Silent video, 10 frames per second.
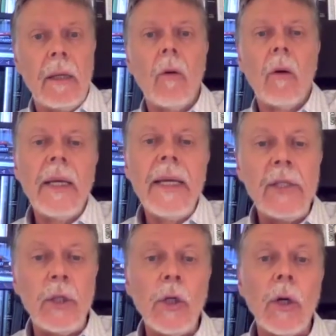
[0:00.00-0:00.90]
or
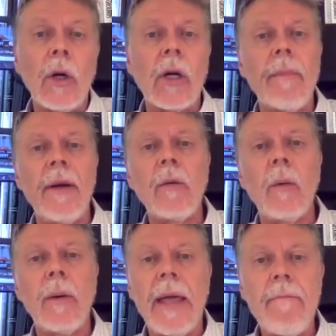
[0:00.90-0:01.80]
easier compared to
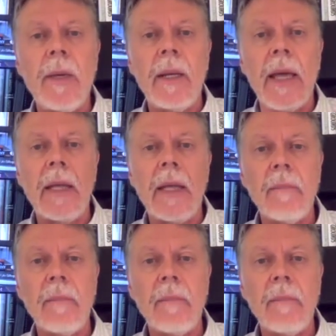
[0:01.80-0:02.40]
what had been had